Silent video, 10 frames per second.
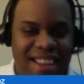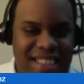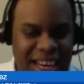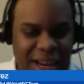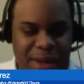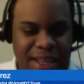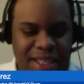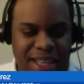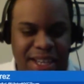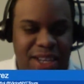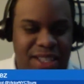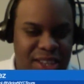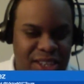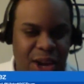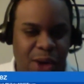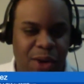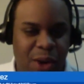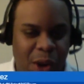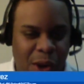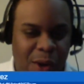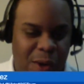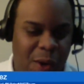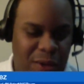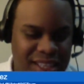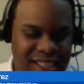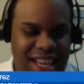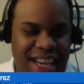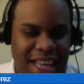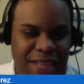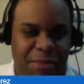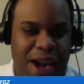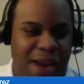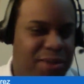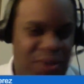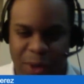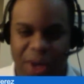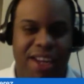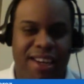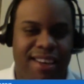the Cleveland team doesn't go 0-16 like the Browns, we're good.